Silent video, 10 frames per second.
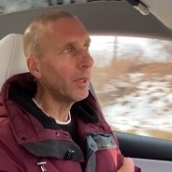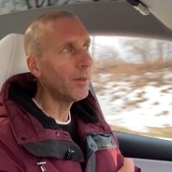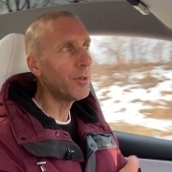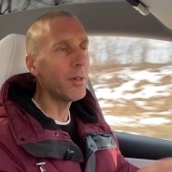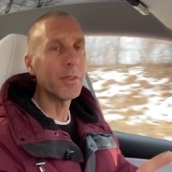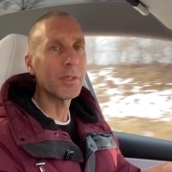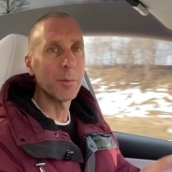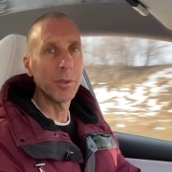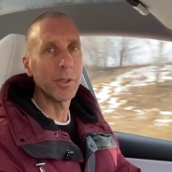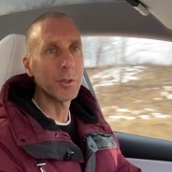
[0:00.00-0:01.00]
If you have a
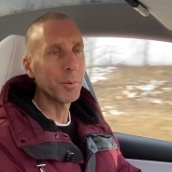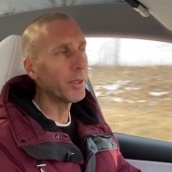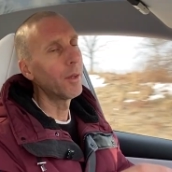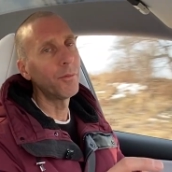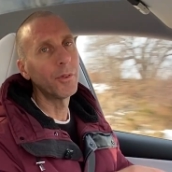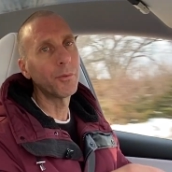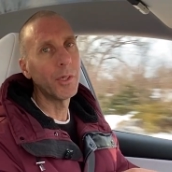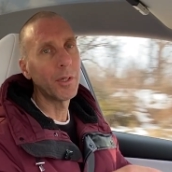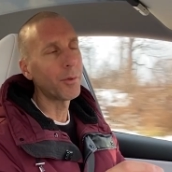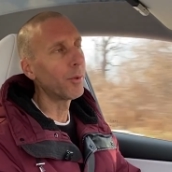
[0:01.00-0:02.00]
similar experience, feel free
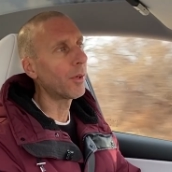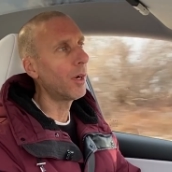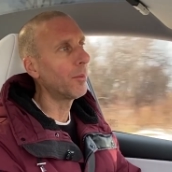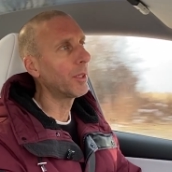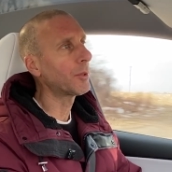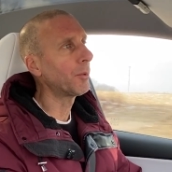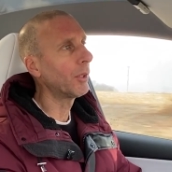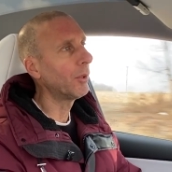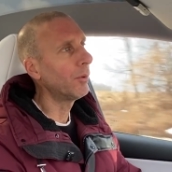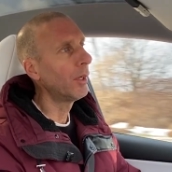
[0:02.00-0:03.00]
to throw comments
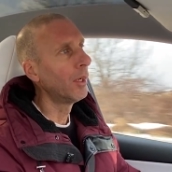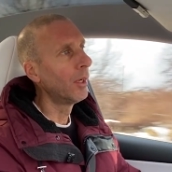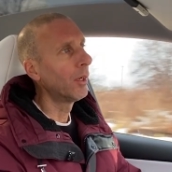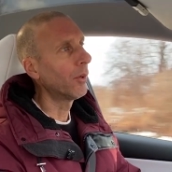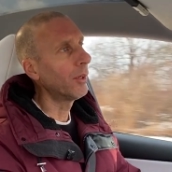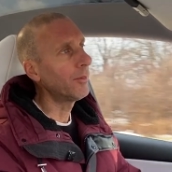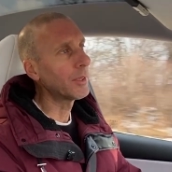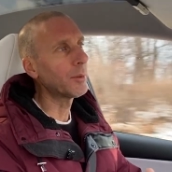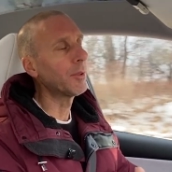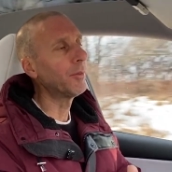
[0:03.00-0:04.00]
below or even
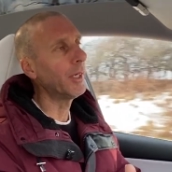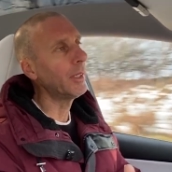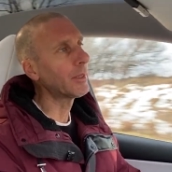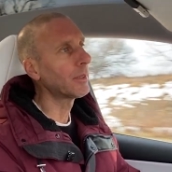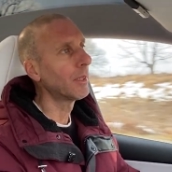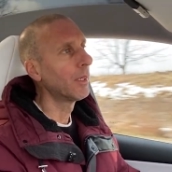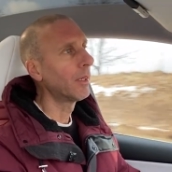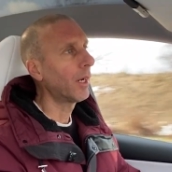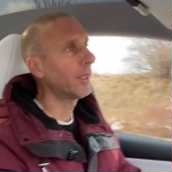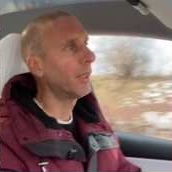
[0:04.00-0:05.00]
some advice.
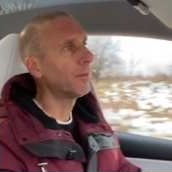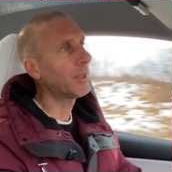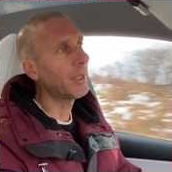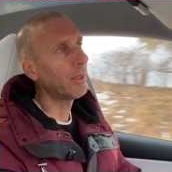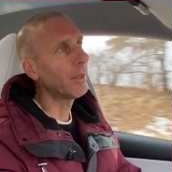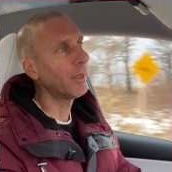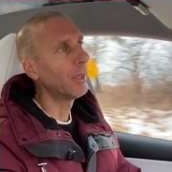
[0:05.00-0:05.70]
I'd love to hear it.